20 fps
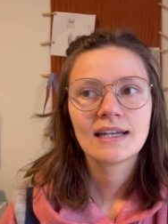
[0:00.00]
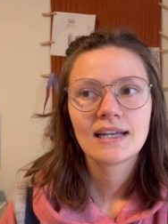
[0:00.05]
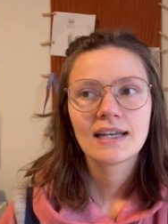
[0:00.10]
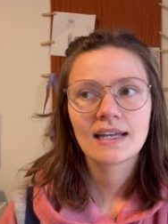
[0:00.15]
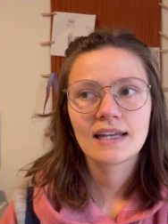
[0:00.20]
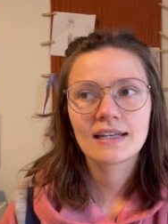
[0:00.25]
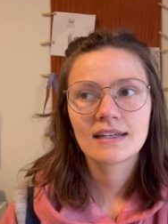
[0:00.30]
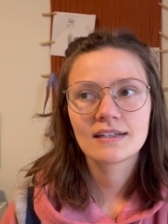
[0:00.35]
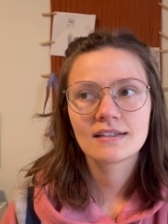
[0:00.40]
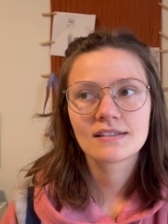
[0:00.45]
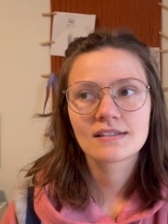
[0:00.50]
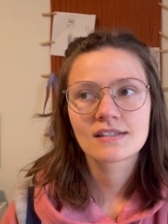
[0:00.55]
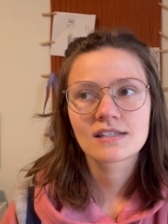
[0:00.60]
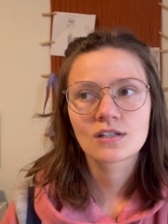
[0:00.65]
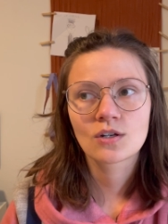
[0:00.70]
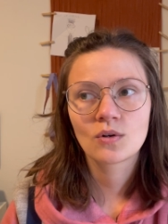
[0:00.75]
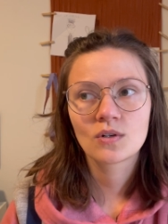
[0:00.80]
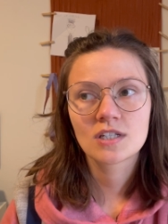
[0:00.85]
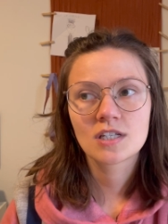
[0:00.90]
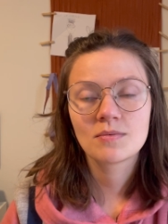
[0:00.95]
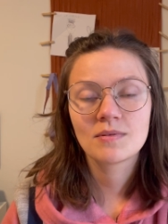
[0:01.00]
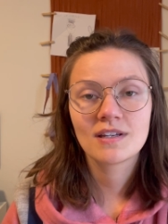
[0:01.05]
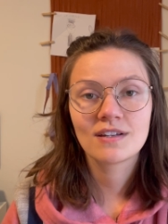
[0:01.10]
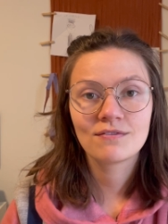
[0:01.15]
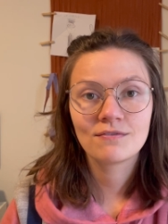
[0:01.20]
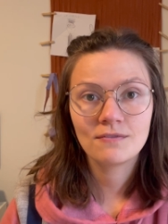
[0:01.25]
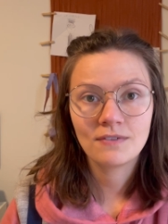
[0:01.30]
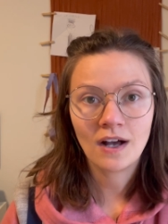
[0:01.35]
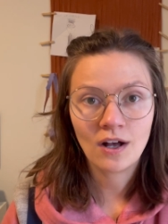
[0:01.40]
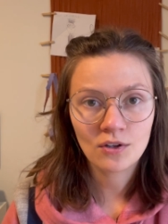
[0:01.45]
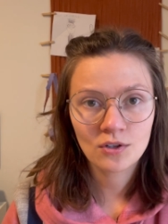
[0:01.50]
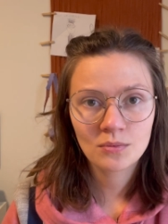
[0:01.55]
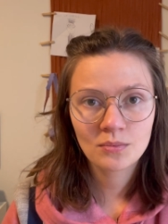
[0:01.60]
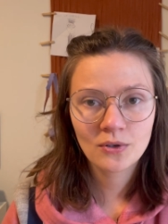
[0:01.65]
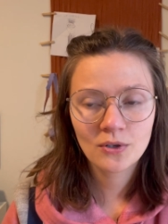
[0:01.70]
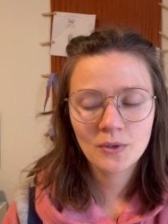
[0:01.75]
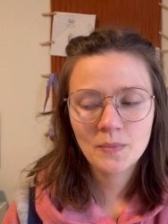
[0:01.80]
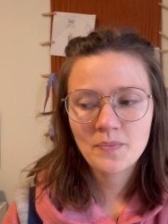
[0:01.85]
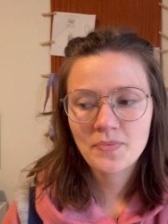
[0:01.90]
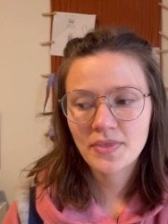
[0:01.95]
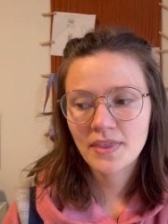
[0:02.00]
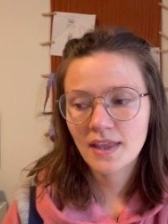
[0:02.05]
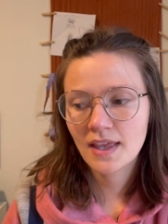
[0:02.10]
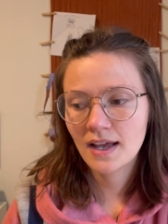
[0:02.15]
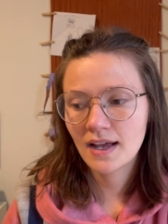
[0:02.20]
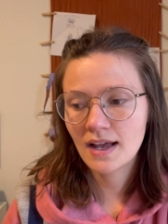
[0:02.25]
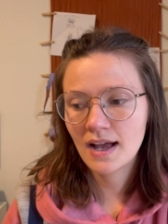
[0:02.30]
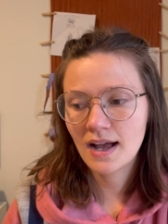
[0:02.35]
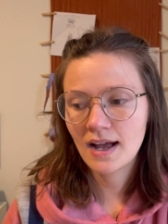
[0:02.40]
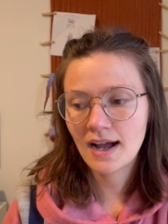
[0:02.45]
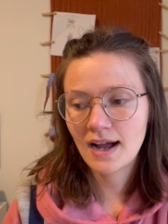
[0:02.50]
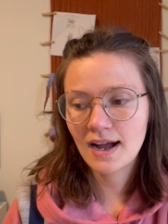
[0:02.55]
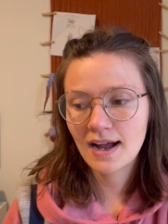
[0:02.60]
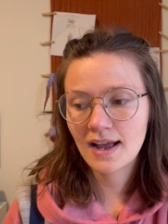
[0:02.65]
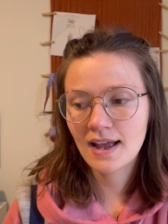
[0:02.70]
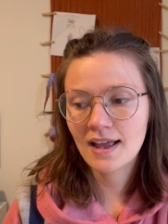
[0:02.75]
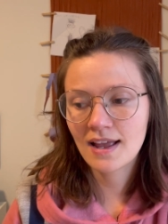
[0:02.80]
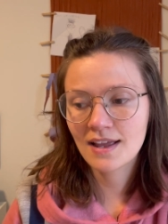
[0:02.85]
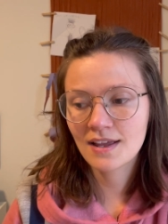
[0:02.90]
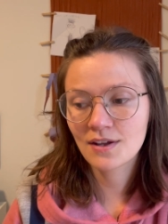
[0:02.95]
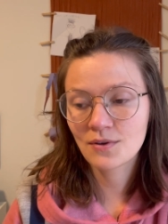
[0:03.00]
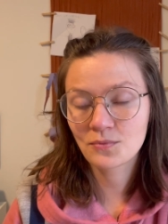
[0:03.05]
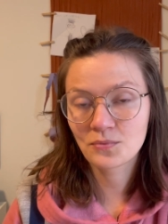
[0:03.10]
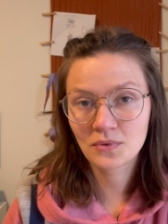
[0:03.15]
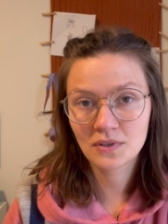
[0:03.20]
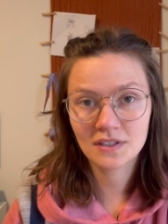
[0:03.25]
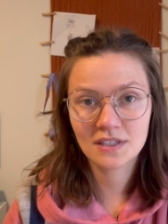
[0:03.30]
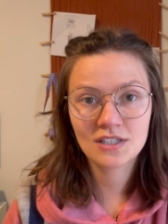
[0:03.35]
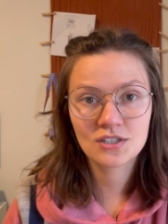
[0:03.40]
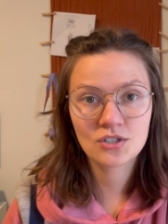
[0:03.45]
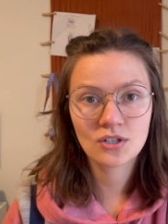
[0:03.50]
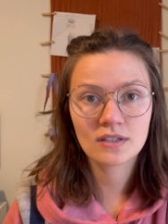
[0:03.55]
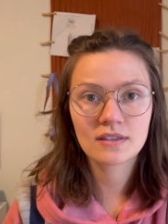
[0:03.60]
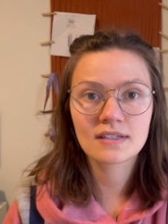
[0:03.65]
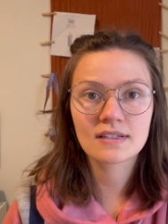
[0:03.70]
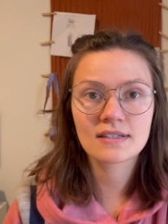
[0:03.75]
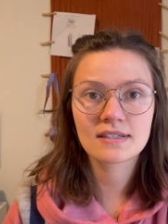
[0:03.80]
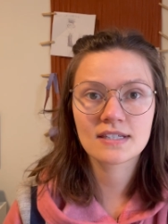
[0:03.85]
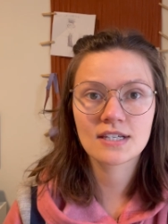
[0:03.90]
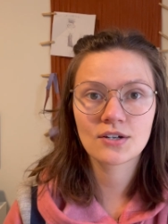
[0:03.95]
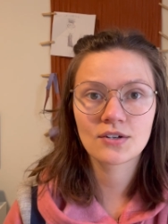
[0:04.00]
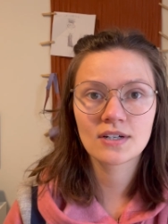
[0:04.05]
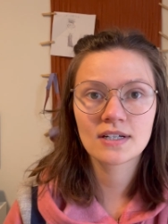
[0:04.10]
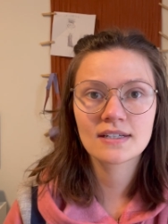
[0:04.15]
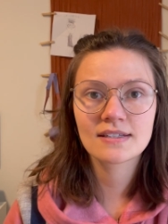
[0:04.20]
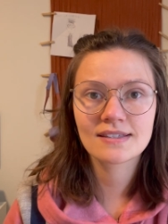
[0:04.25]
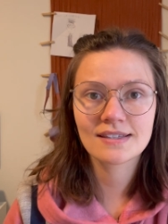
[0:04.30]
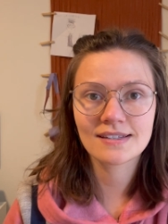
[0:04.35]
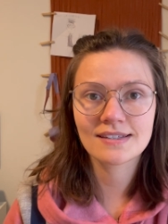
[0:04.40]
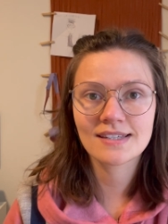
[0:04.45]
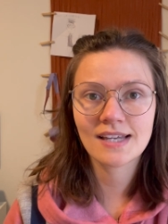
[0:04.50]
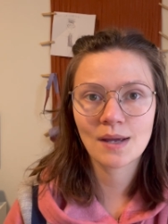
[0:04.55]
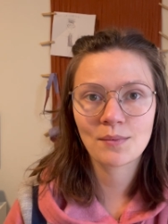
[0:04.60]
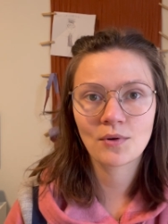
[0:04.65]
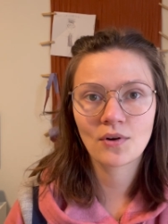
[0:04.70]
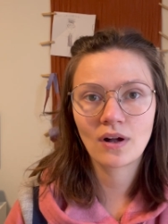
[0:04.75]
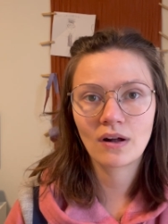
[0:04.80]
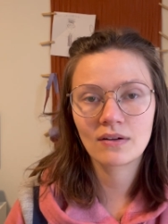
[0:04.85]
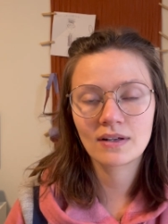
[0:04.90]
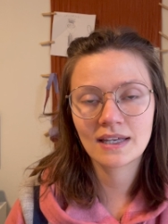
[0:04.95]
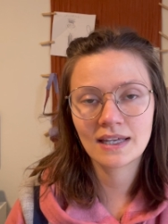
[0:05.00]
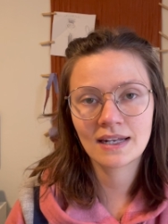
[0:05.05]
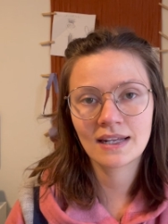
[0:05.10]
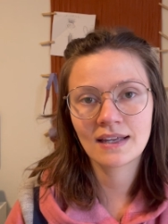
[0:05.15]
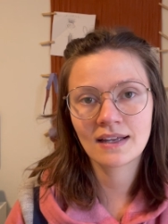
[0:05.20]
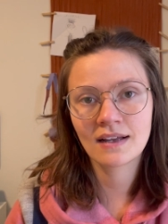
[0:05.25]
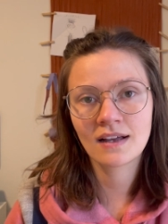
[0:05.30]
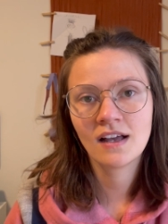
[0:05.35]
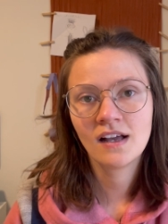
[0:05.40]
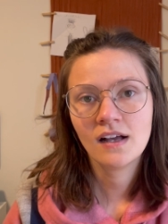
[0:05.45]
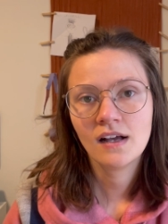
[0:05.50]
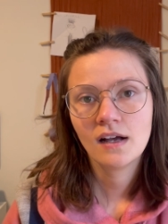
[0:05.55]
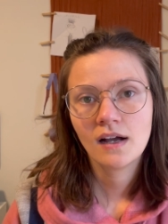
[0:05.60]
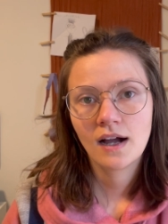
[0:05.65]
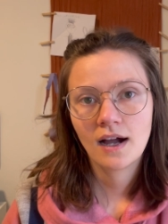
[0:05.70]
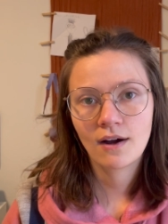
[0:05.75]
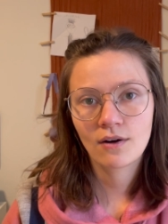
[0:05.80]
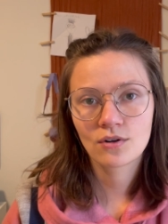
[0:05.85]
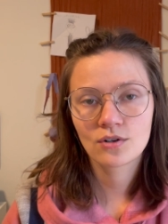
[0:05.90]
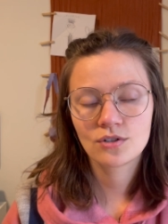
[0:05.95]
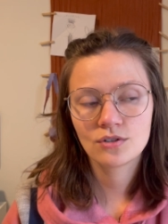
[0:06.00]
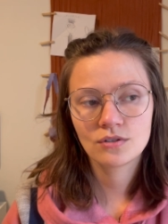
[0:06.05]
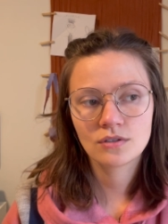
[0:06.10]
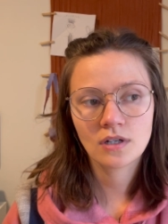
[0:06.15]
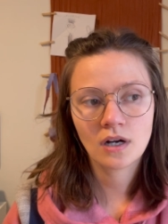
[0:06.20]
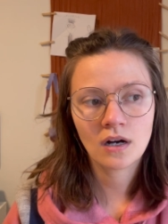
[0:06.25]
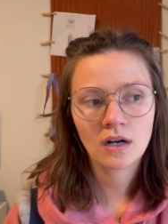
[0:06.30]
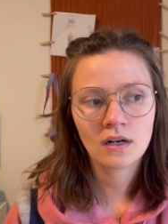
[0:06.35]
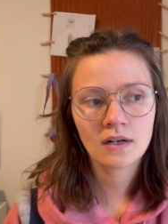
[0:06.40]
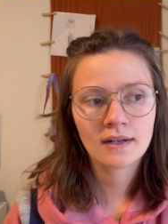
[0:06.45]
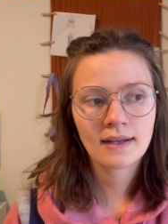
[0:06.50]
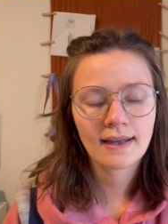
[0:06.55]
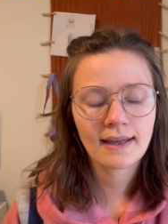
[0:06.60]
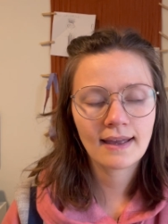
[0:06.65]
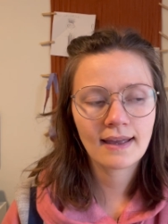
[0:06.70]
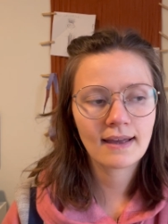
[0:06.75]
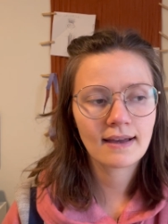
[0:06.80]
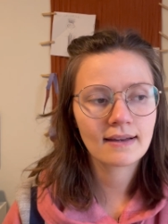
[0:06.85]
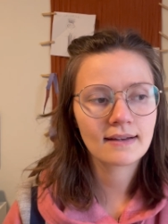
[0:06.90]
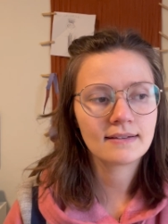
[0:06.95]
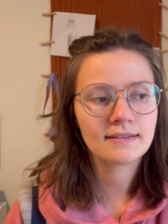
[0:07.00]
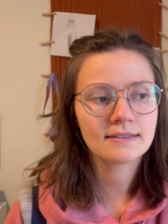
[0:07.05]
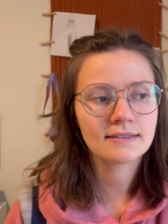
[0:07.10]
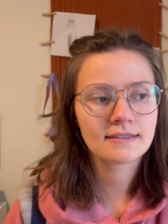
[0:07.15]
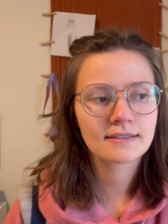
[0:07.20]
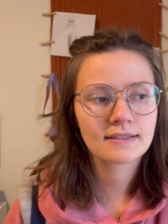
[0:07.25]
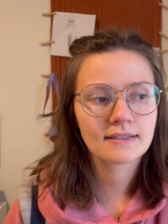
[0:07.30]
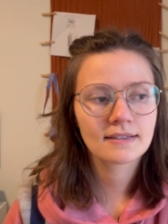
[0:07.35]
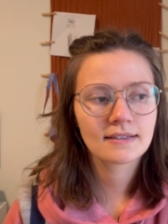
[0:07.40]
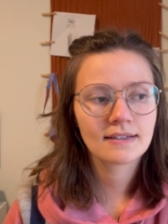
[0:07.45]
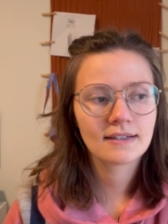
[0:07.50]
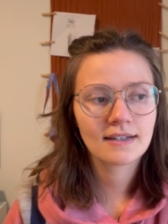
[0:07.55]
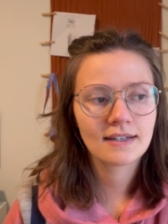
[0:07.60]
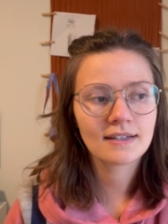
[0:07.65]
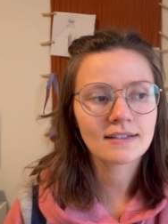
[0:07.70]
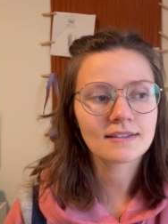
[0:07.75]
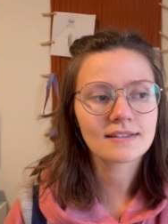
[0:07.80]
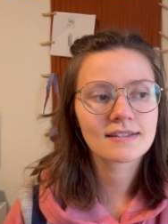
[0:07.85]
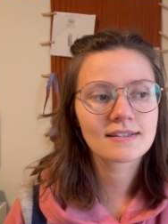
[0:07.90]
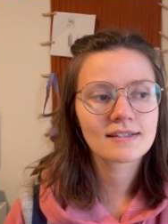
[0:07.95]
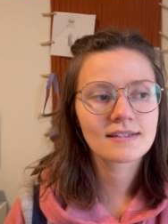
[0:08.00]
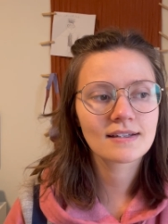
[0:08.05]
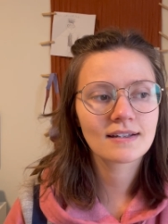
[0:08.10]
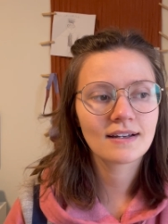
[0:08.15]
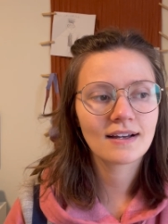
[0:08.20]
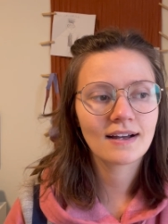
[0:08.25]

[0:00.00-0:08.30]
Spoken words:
is going to be invaluable. I really took this serious this time around getting our new dog, and it's